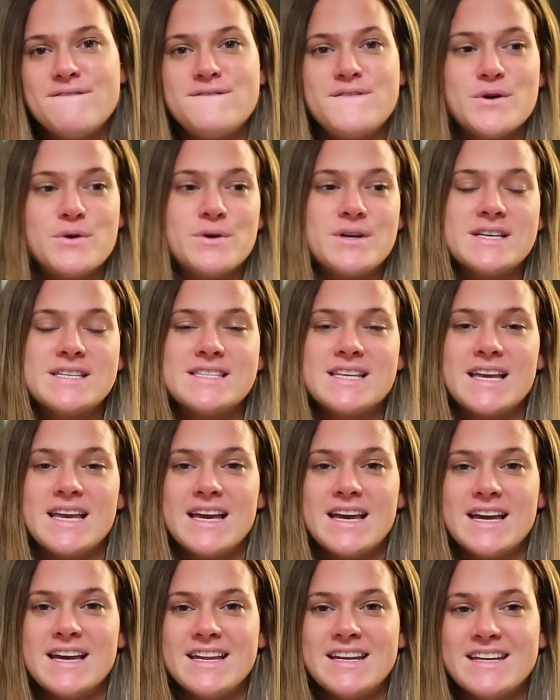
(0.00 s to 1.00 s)
focus
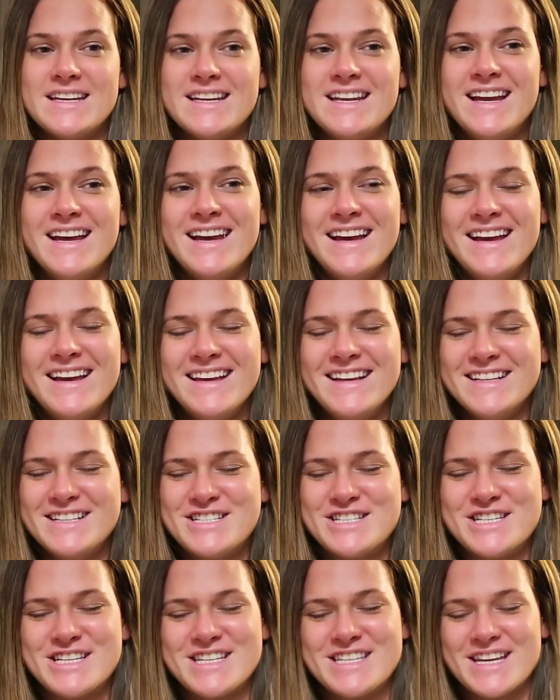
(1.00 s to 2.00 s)
again, and
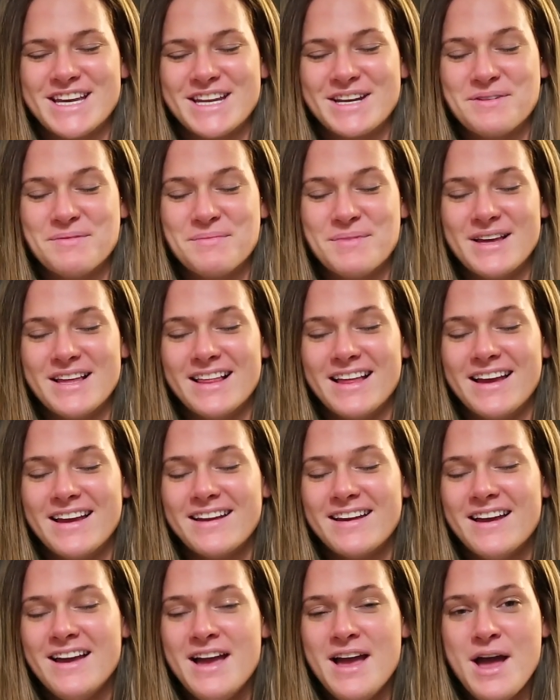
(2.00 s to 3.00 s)
it's just gonna be
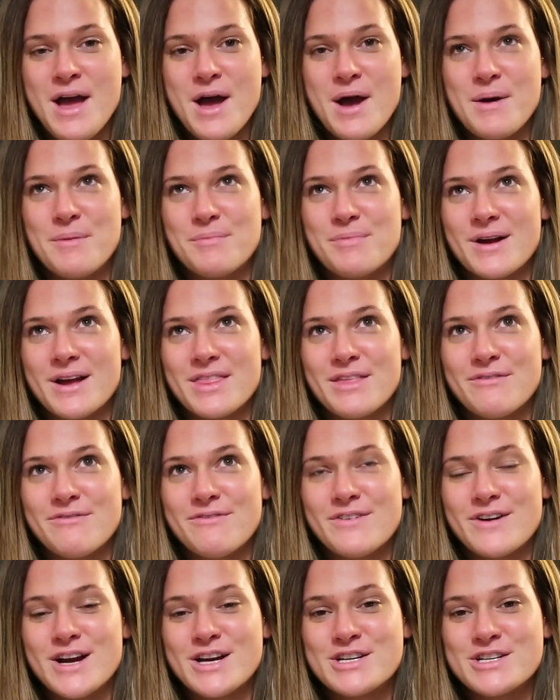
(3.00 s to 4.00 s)
like a breath of
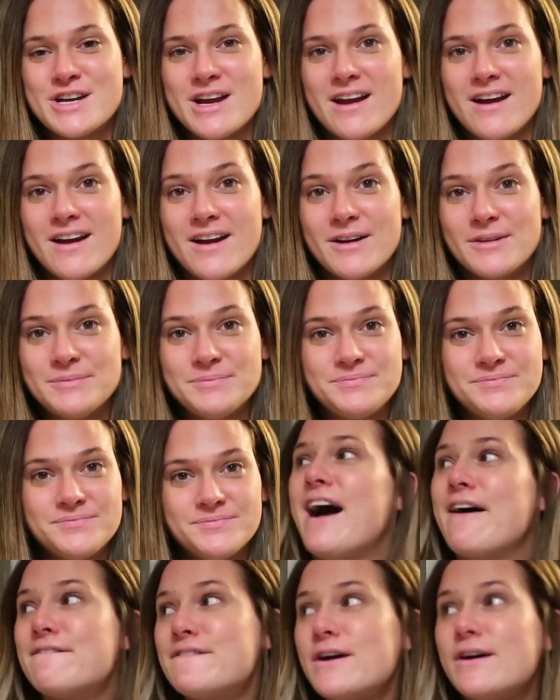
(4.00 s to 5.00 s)
fresh air.
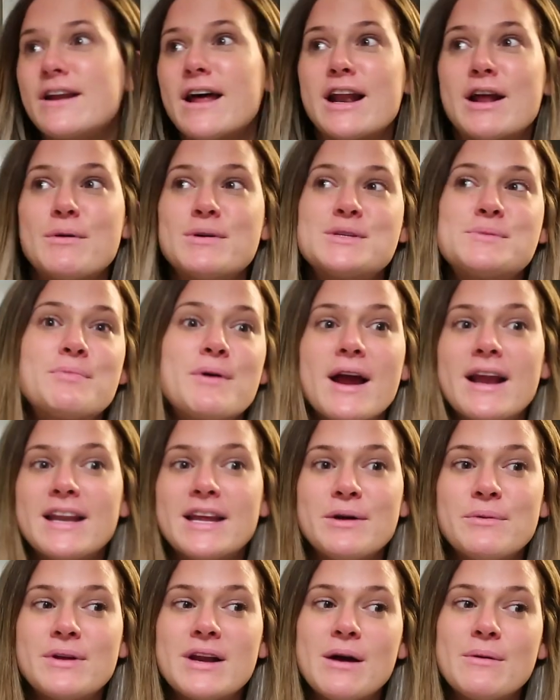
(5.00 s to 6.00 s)
I found out I was
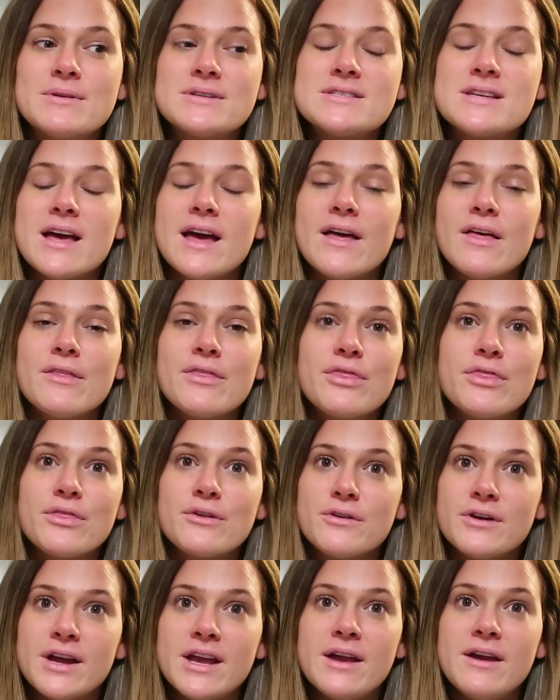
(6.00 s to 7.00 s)
pregnant when I was like
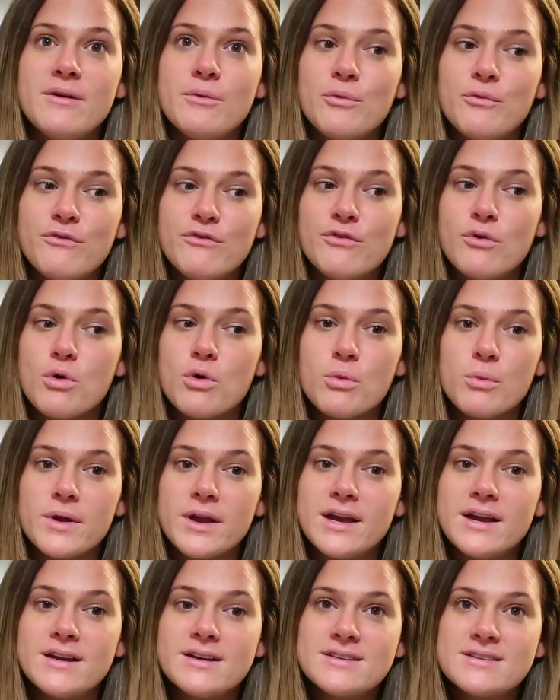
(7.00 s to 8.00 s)
3-4
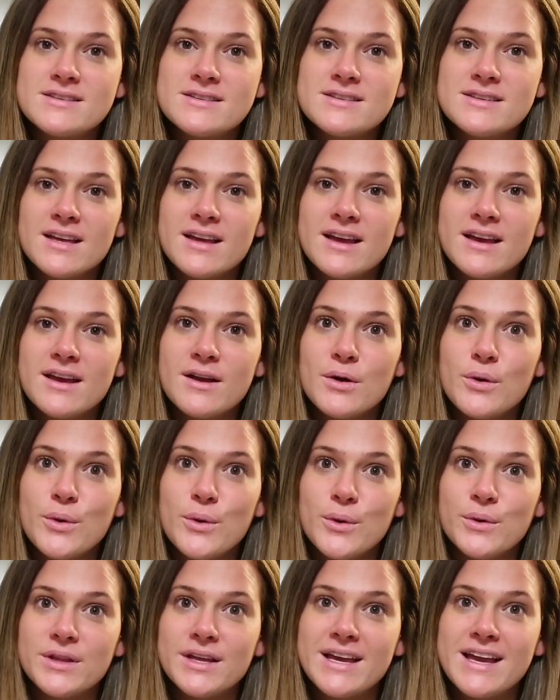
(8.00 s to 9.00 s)
weeks. Like,
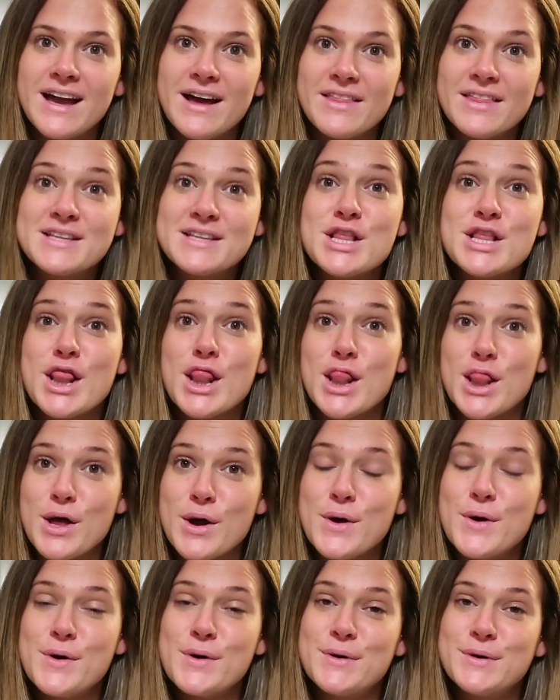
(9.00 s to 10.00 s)
holy cow, a
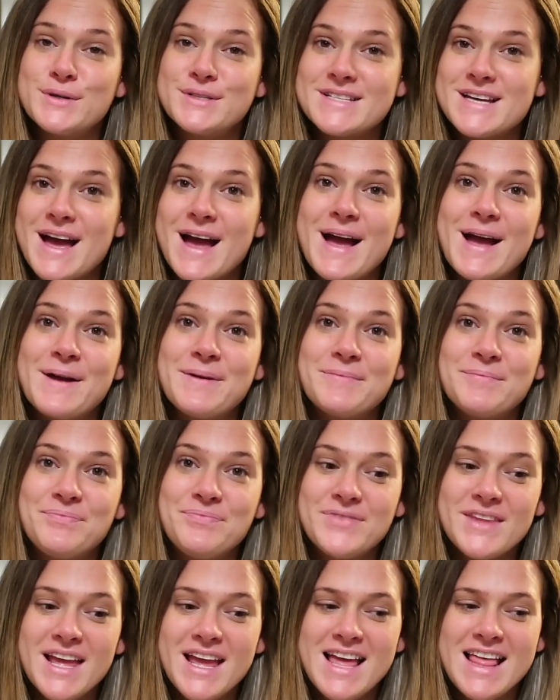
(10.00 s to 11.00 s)
long time.
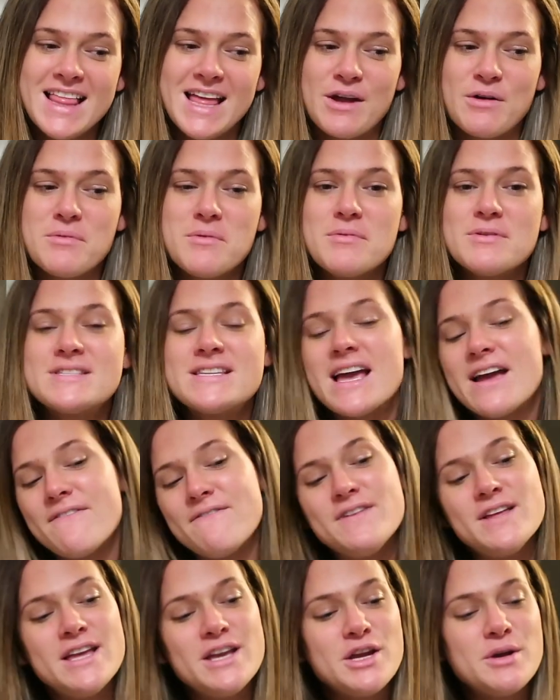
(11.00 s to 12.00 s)
Like, when people say, I
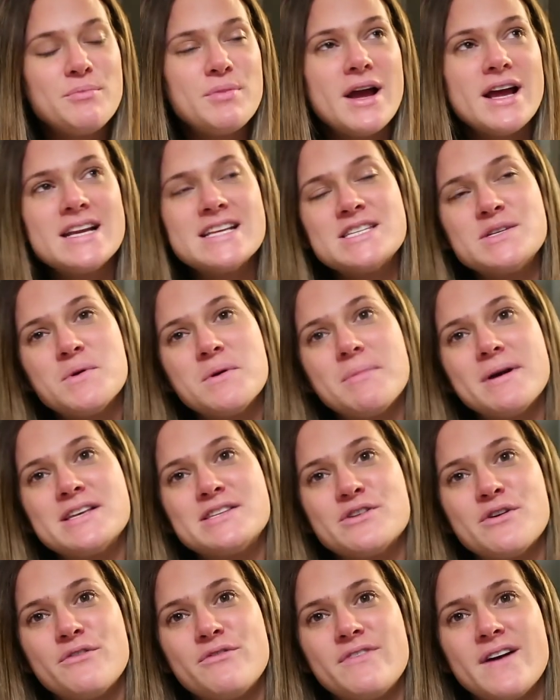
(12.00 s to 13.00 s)
feel like your pregnancy went by
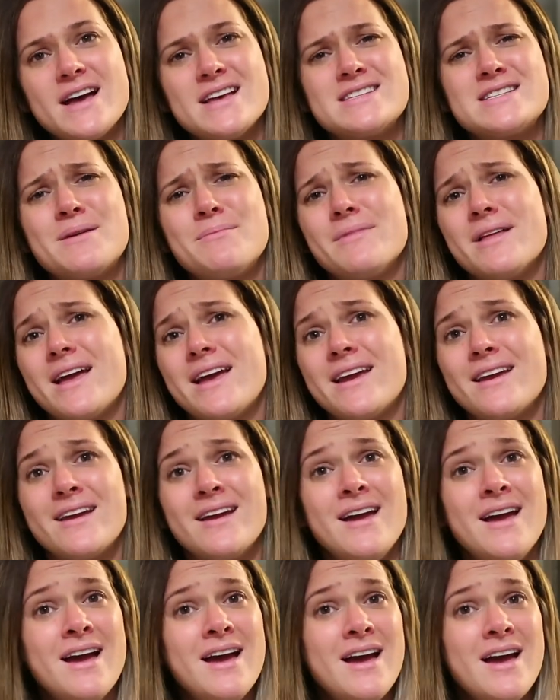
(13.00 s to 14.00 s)
so fast, I'm like,
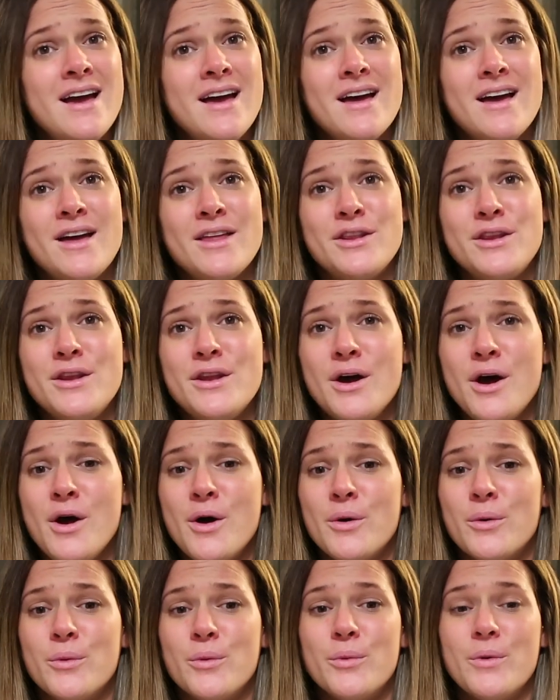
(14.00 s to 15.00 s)

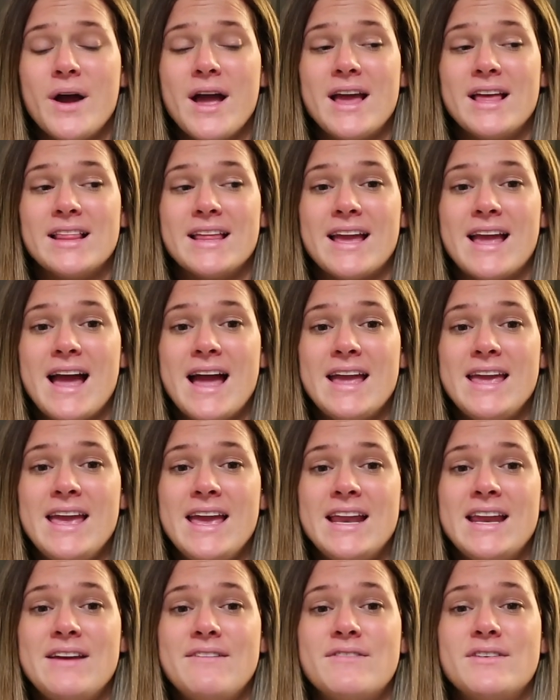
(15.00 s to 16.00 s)
no way. Like, I
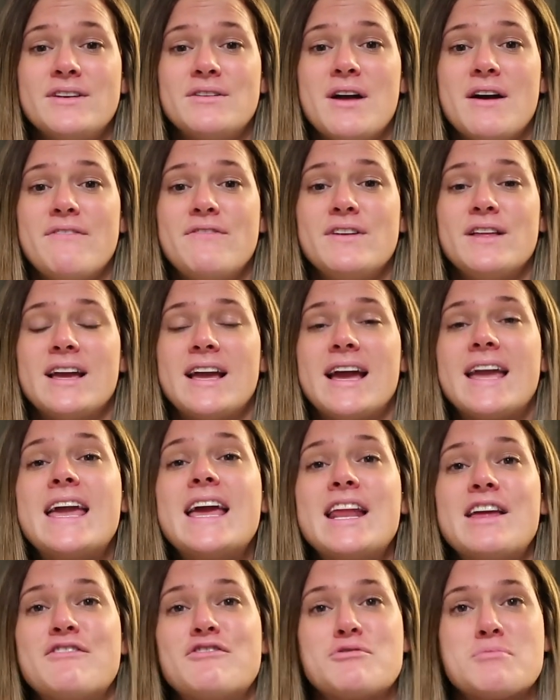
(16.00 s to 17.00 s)
feel like I
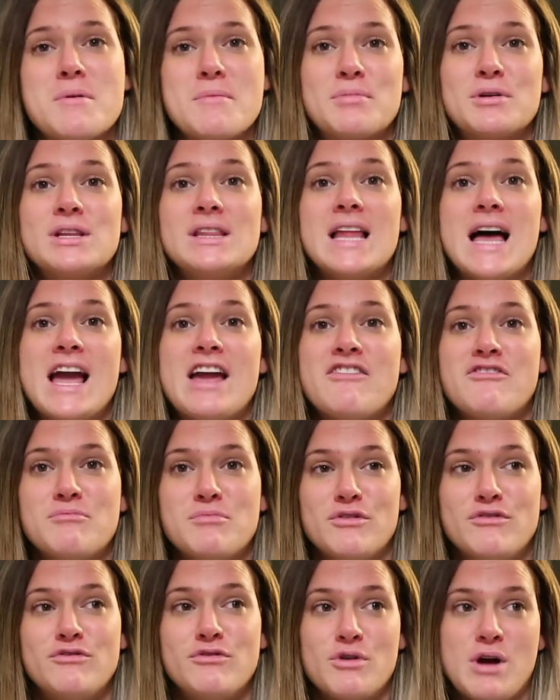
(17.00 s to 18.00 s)
can't even remember life
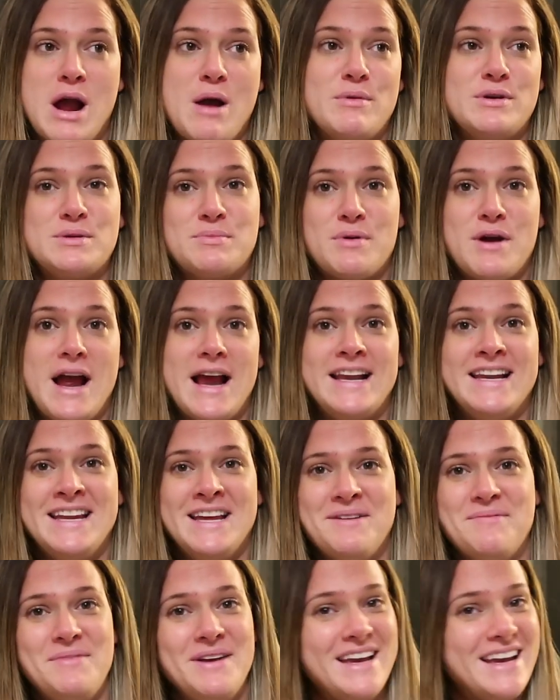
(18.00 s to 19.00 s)
before I was
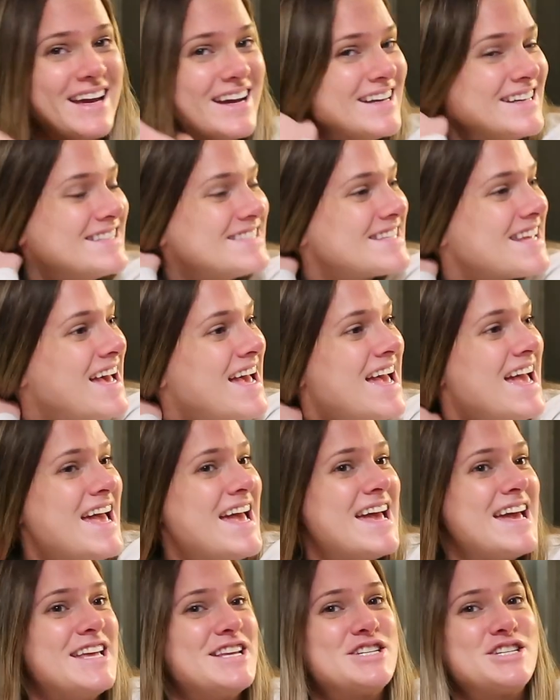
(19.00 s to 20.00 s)
pregnant because
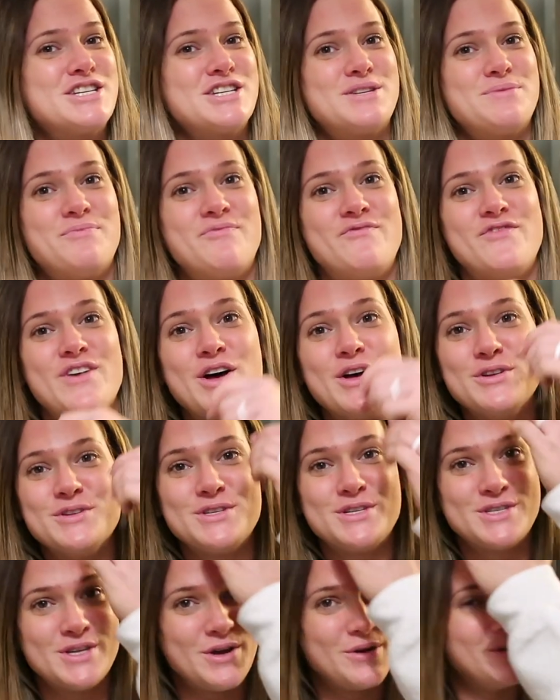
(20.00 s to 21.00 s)
it's just felt
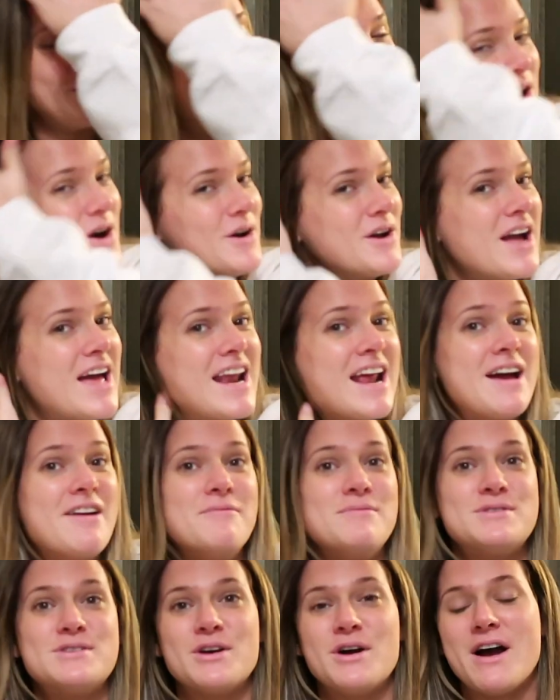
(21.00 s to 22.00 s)
so long, and
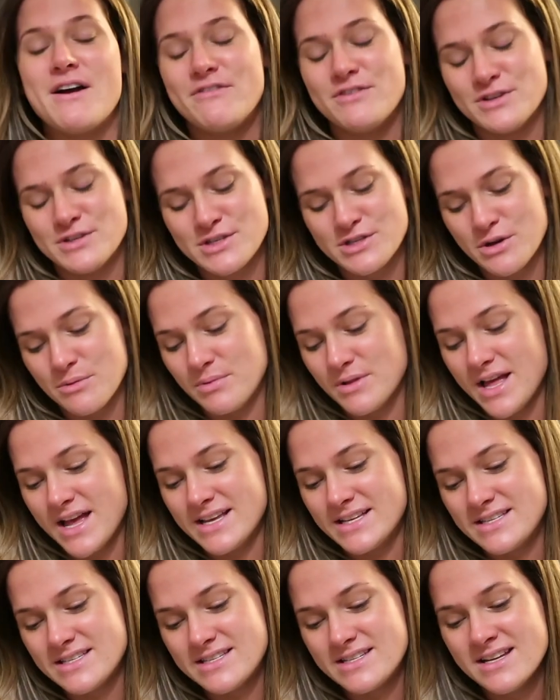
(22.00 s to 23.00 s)
I feel so
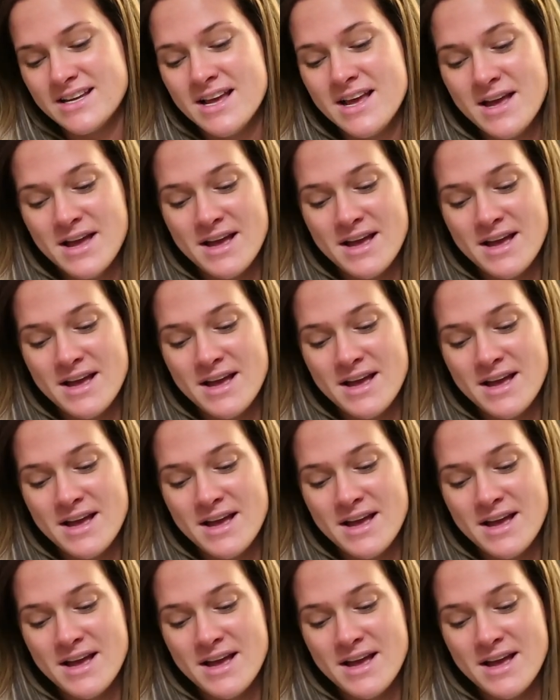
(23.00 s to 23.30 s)
blessed,